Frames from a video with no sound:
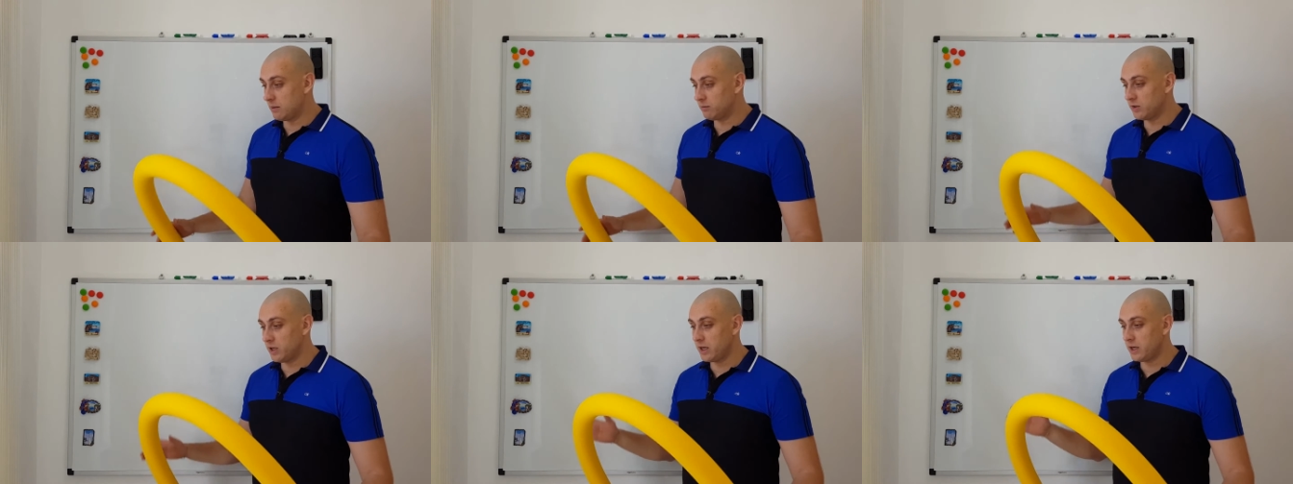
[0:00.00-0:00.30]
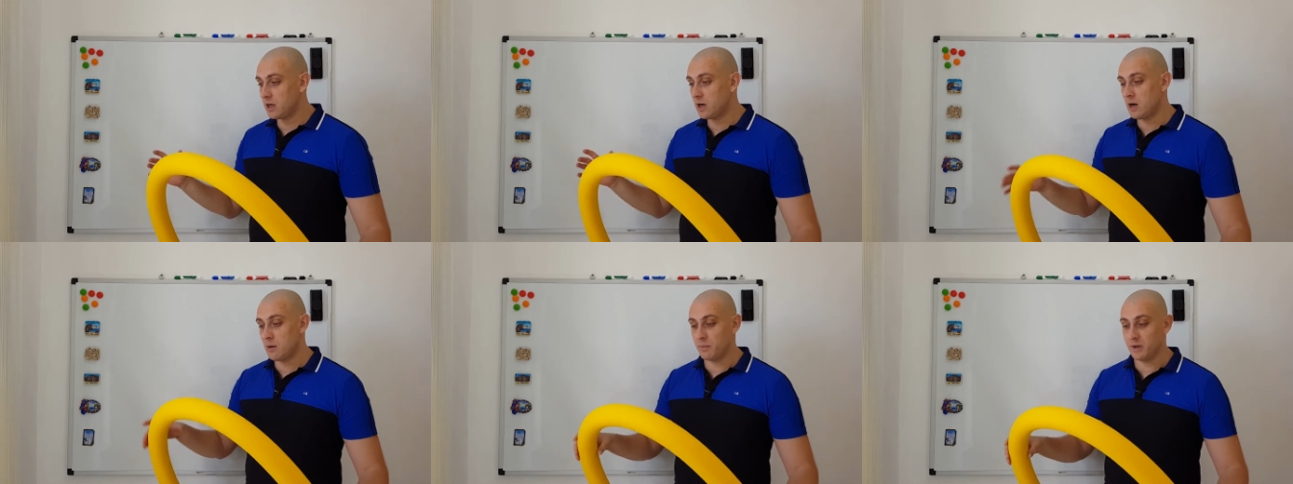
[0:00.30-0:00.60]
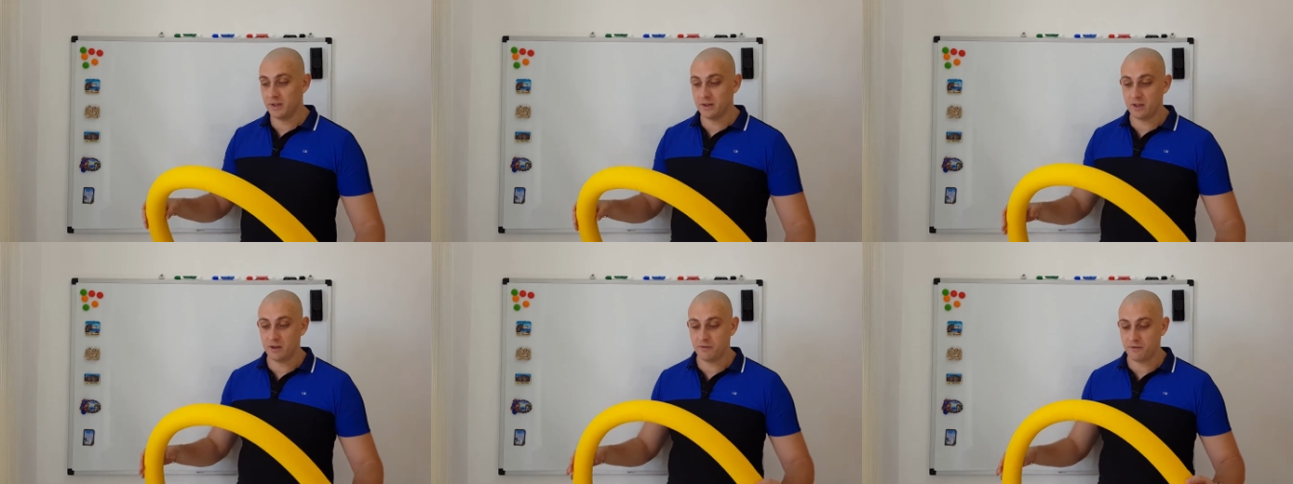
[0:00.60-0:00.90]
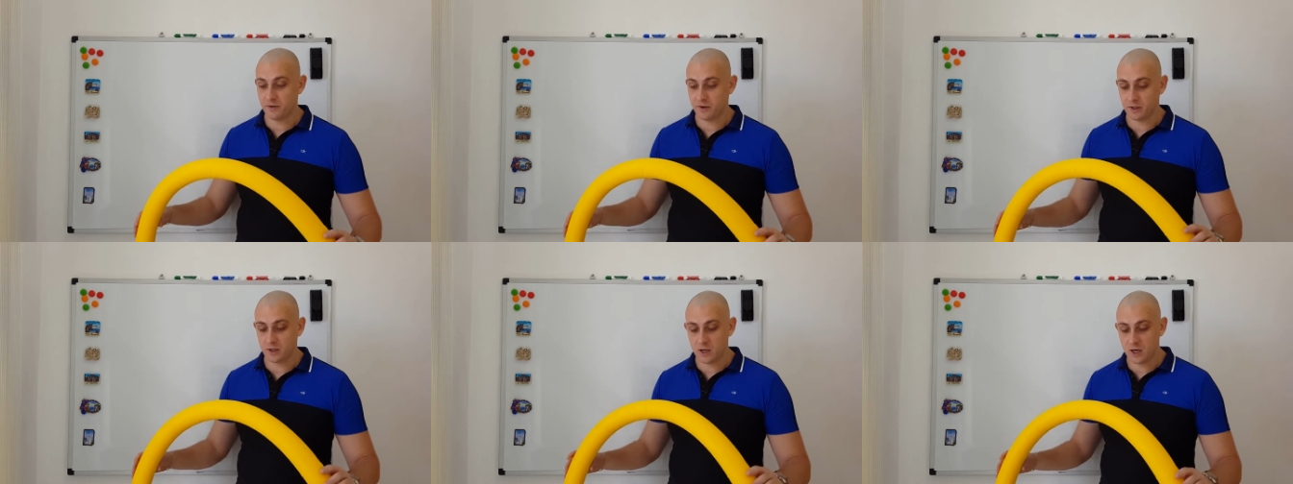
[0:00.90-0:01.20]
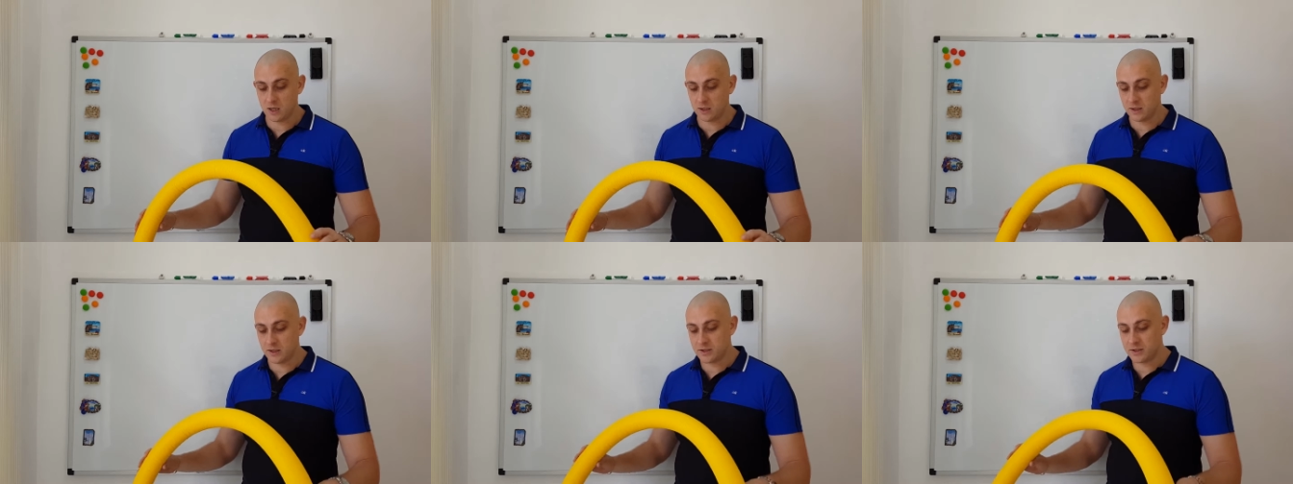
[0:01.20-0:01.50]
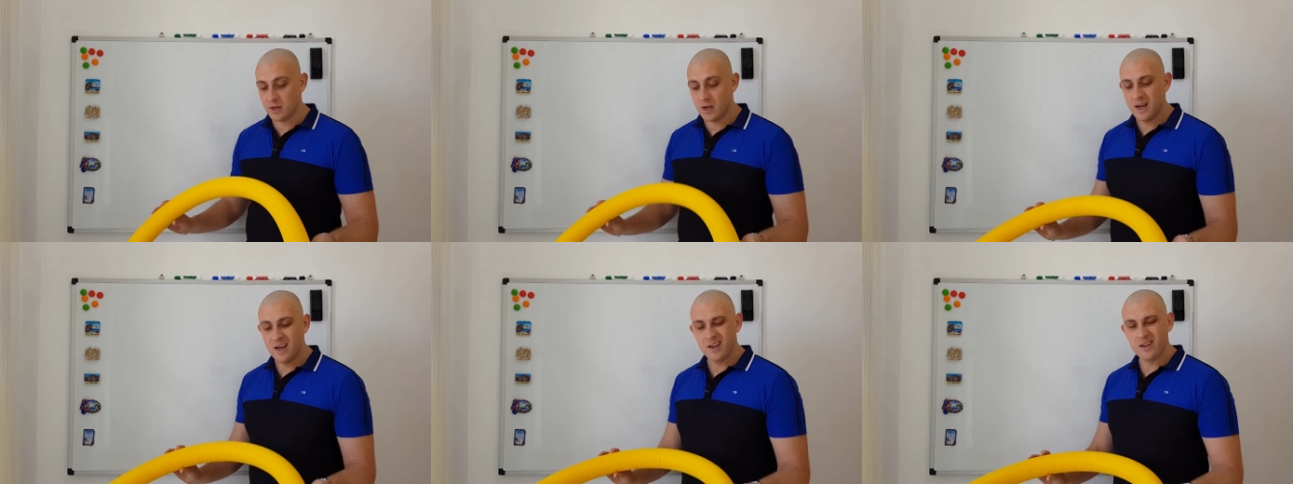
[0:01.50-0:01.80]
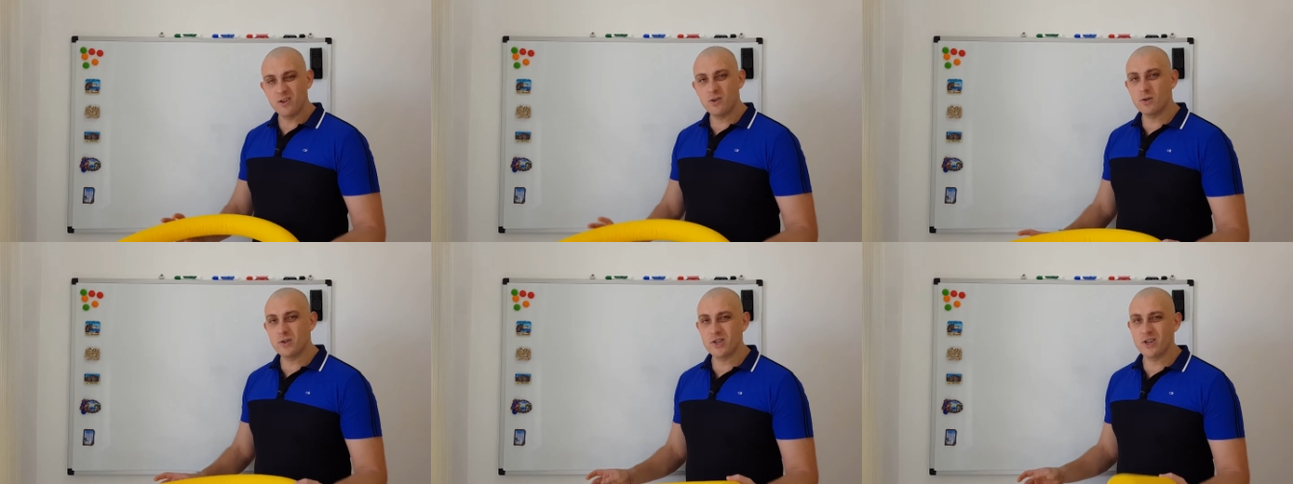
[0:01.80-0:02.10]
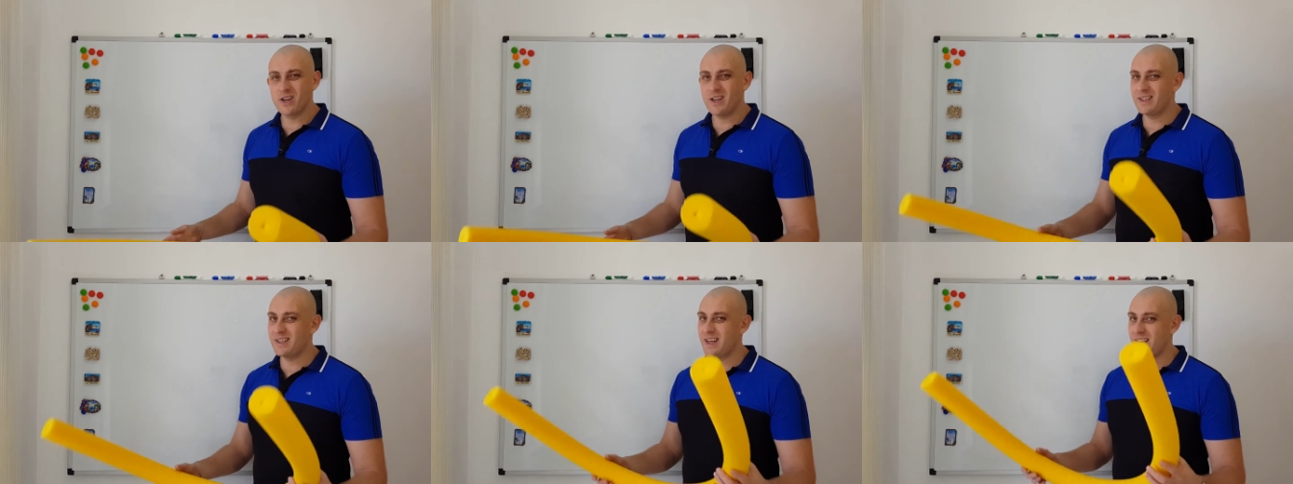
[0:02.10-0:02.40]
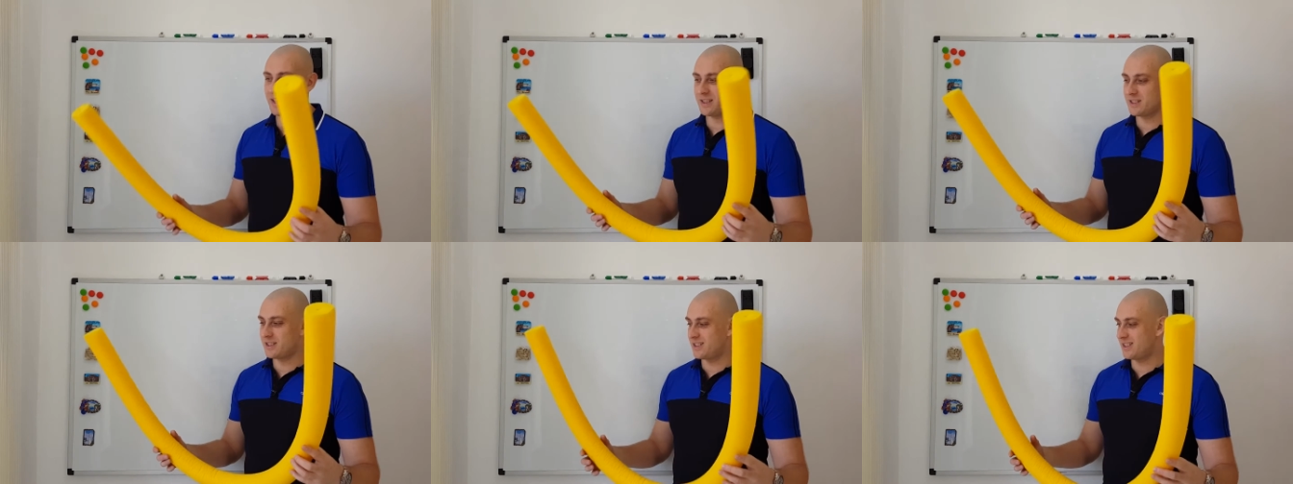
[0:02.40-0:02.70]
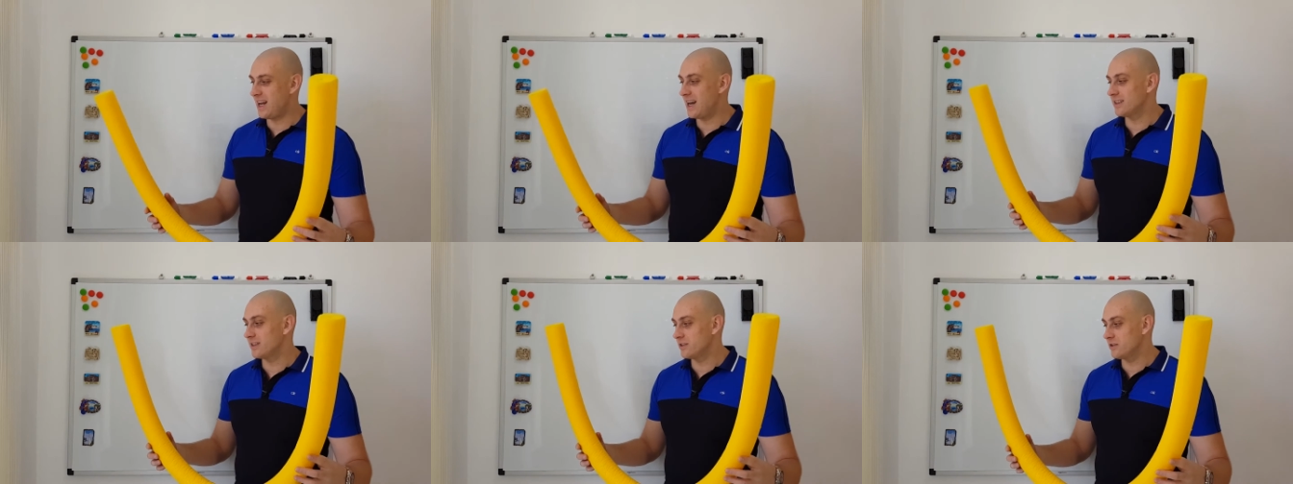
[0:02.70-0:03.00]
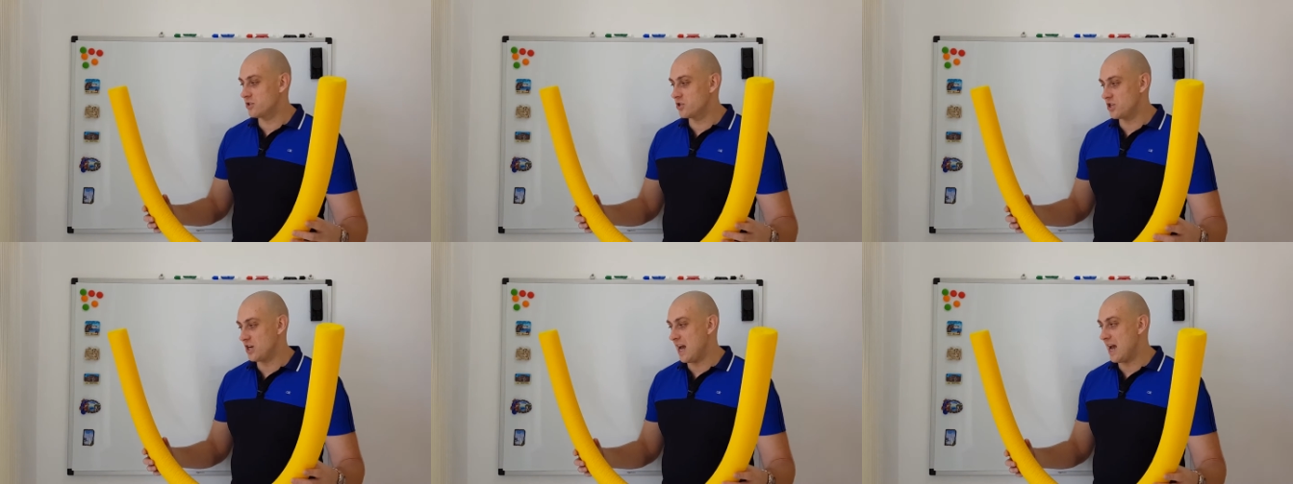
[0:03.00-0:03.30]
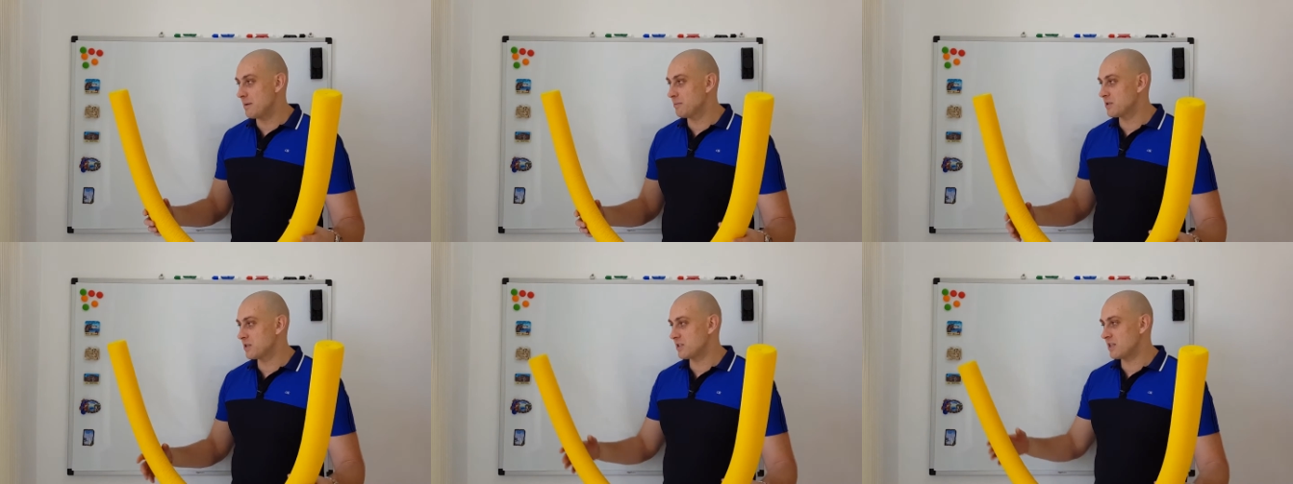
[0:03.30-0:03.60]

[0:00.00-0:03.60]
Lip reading: They come in different colors. Usually they are standard shapes.